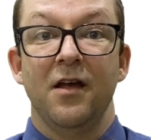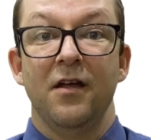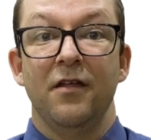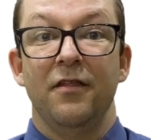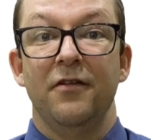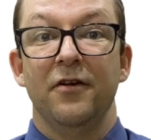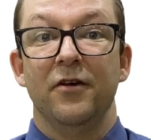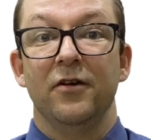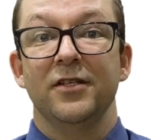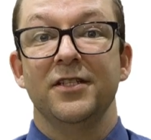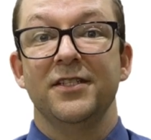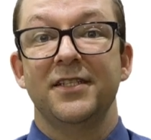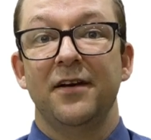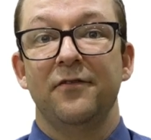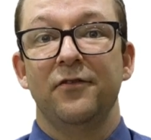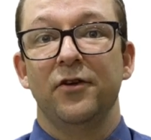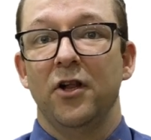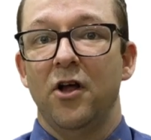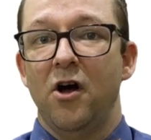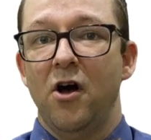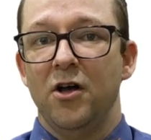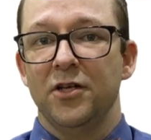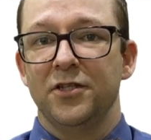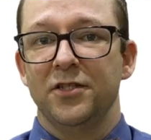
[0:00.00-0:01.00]
There are
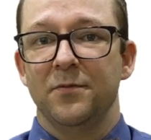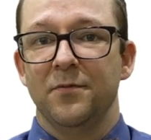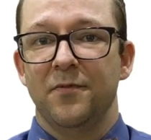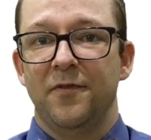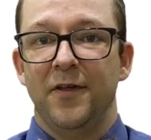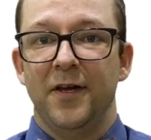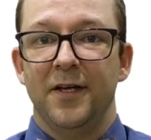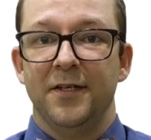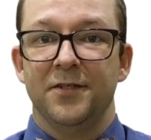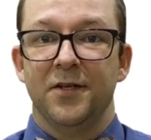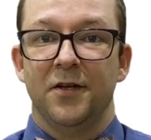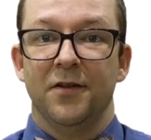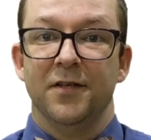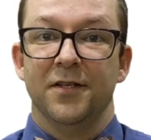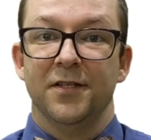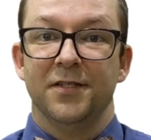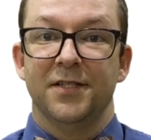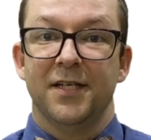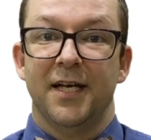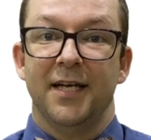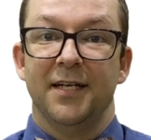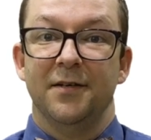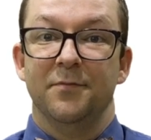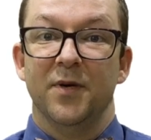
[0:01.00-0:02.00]
several awesome things on this
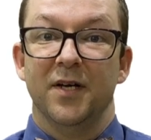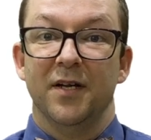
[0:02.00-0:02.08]
site,